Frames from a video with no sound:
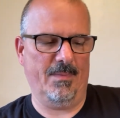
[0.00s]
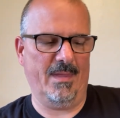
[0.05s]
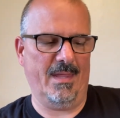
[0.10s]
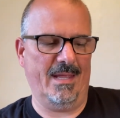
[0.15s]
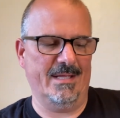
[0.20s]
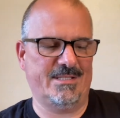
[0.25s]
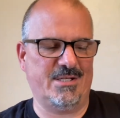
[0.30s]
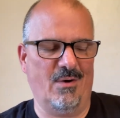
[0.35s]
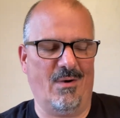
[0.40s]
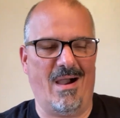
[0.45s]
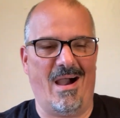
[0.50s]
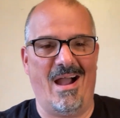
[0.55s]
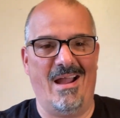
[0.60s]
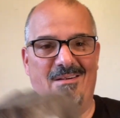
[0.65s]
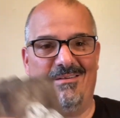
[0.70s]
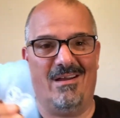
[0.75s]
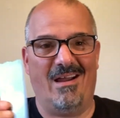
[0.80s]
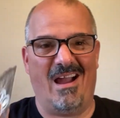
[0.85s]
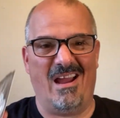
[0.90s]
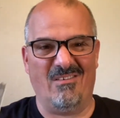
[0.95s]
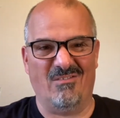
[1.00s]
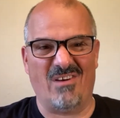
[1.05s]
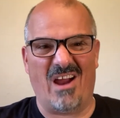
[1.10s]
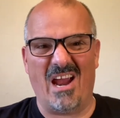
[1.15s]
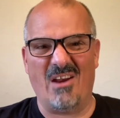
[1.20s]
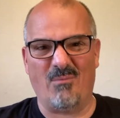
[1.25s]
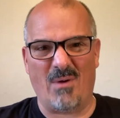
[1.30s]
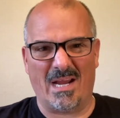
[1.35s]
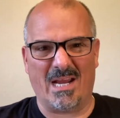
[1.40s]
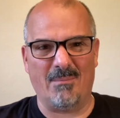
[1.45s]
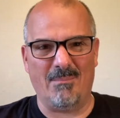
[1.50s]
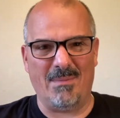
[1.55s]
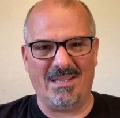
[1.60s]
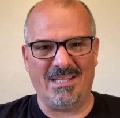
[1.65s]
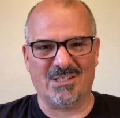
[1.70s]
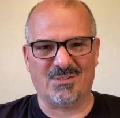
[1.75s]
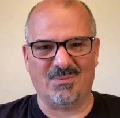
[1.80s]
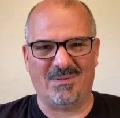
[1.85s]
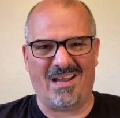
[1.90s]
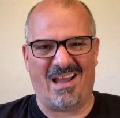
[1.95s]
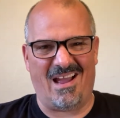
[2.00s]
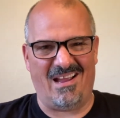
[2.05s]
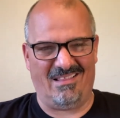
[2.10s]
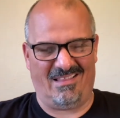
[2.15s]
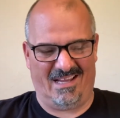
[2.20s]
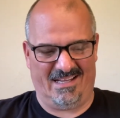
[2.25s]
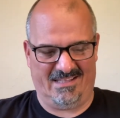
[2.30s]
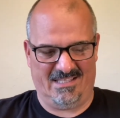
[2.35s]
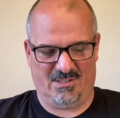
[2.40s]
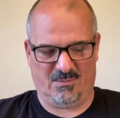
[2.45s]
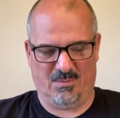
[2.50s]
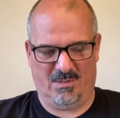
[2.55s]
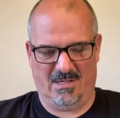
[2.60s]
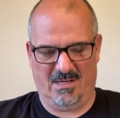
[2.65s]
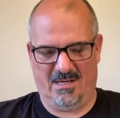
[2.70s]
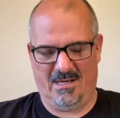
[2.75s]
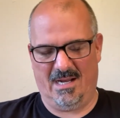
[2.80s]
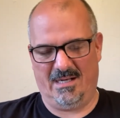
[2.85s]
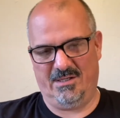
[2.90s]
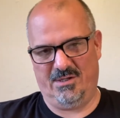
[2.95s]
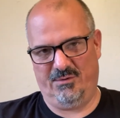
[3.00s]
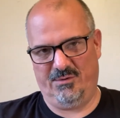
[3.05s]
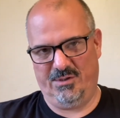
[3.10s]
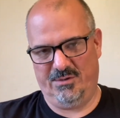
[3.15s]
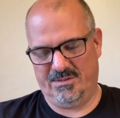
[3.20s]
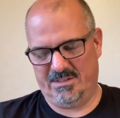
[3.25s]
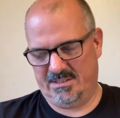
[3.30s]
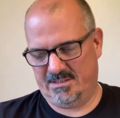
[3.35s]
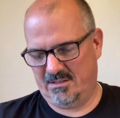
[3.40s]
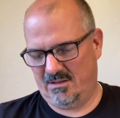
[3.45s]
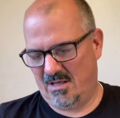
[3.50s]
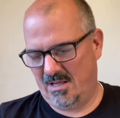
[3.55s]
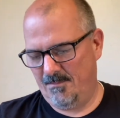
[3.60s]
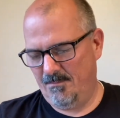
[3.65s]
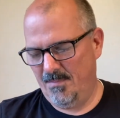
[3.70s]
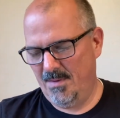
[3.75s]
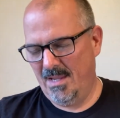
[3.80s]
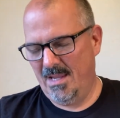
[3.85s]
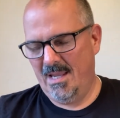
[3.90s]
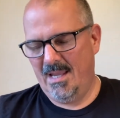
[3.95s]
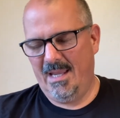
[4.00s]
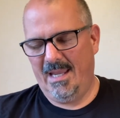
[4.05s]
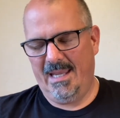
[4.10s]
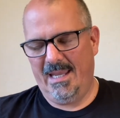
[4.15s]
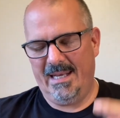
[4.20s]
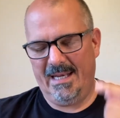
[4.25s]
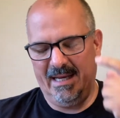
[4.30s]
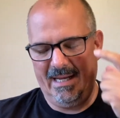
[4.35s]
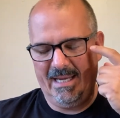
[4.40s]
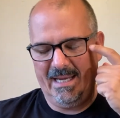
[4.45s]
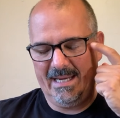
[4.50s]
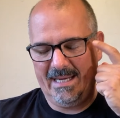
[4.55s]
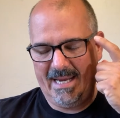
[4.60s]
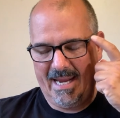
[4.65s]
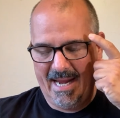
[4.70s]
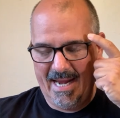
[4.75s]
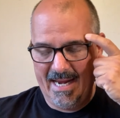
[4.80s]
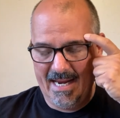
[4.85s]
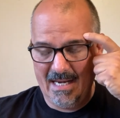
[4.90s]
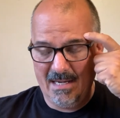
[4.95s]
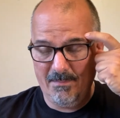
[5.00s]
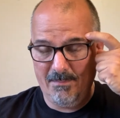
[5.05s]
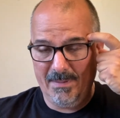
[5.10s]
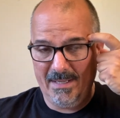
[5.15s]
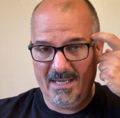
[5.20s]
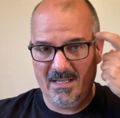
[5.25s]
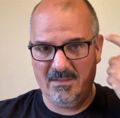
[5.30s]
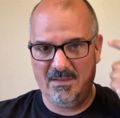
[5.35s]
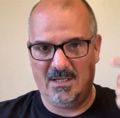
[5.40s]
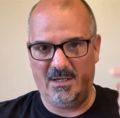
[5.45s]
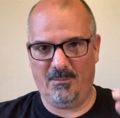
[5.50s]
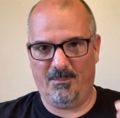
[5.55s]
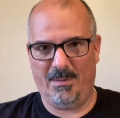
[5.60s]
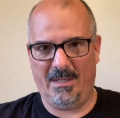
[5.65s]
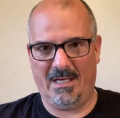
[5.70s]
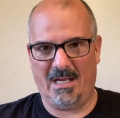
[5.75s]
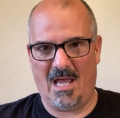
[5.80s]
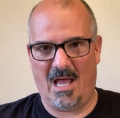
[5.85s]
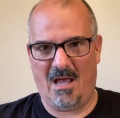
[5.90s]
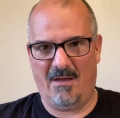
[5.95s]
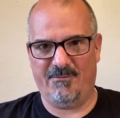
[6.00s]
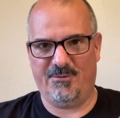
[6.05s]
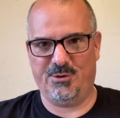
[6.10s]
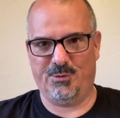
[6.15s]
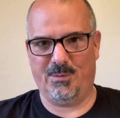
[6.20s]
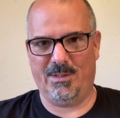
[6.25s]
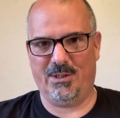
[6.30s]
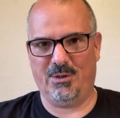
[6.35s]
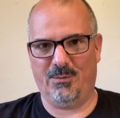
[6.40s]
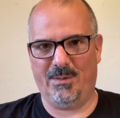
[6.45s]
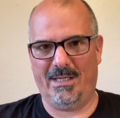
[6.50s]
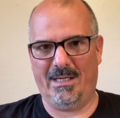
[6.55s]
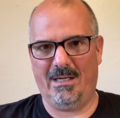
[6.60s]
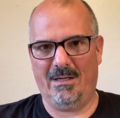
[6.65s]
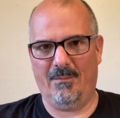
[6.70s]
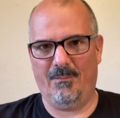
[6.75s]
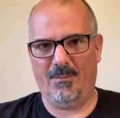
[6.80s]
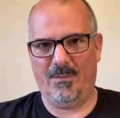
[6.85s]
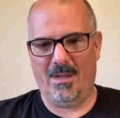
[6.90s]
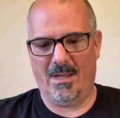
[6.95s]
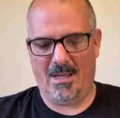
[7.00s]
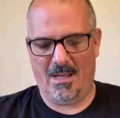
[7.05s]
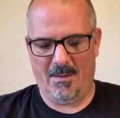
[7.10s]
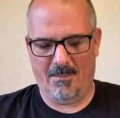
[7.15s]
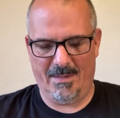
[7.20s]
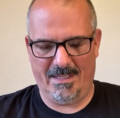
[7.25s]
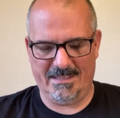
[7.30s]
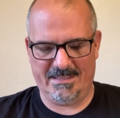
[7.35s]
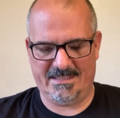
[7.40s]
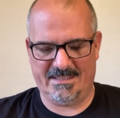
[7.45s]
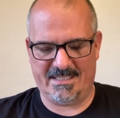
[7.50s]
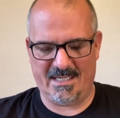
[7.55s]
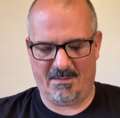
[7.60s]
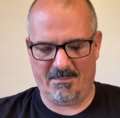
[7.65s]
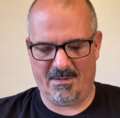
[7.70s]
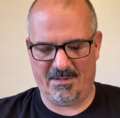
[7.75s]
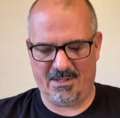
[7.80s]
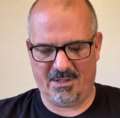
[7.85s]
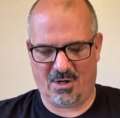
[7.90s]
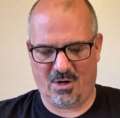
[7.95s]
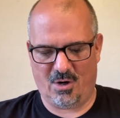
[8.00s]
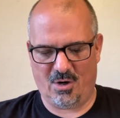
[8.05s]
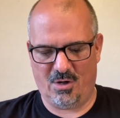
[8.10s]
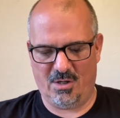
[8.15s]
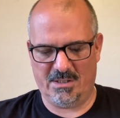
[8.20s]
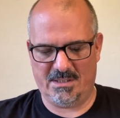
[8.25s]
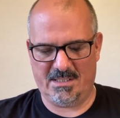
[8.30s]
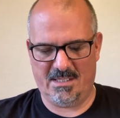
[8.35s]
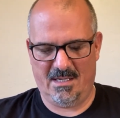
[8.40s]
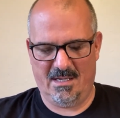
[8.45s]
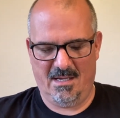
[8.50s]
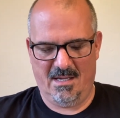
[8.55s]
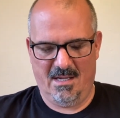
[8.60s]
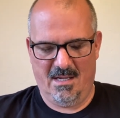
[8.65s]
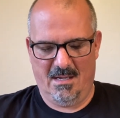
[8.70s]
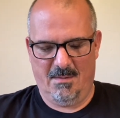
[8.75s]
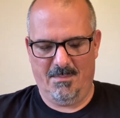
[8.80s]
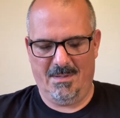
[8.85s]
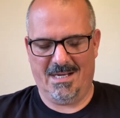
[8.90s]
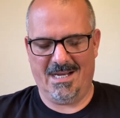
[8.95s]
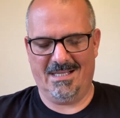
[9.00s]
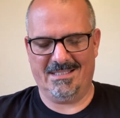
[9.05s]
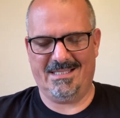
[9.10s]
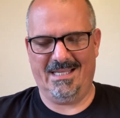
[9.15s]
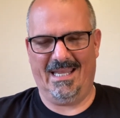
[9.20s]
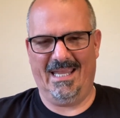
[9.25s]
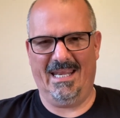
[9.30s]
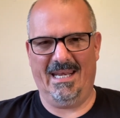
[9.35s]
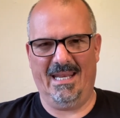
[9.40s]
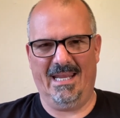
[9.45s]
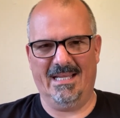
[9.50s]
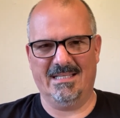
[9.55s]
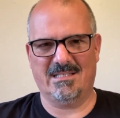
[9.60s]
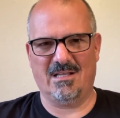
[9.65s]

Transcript: so I recommend this one. I like this one, and I do use this a lot. It can be a little bit of triggering in some of the cards because it is a